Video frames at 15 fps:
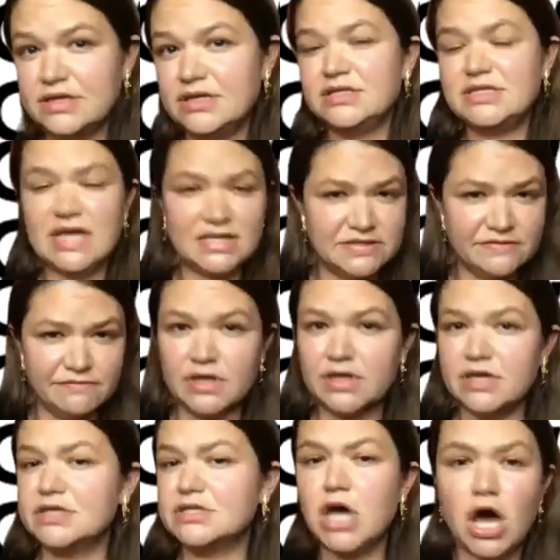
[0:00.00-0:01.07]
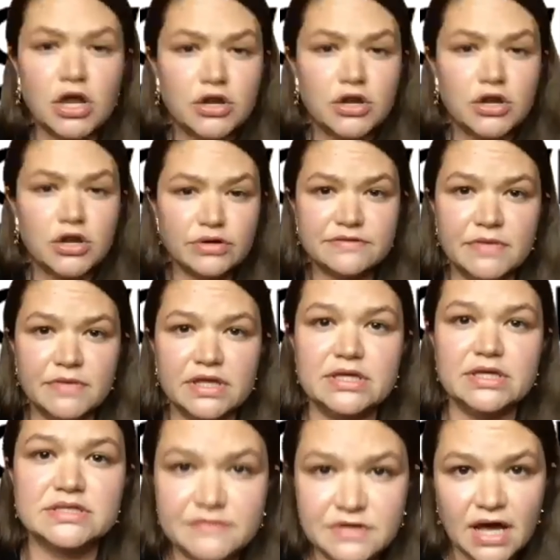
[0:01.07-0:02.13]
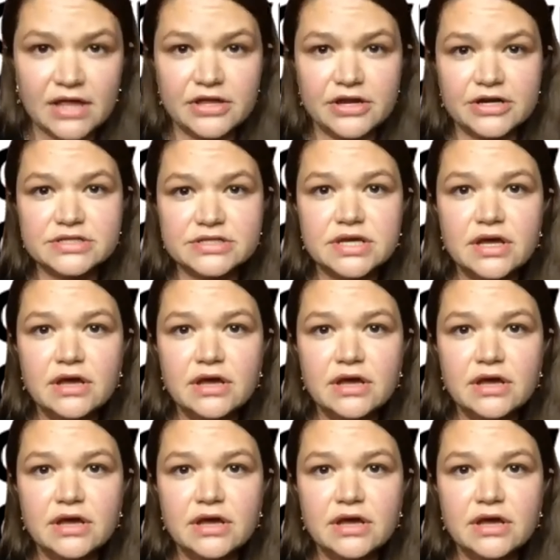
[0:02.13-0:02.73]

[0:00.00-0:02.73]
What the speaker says: tens of millions, hundreds of millions of dollars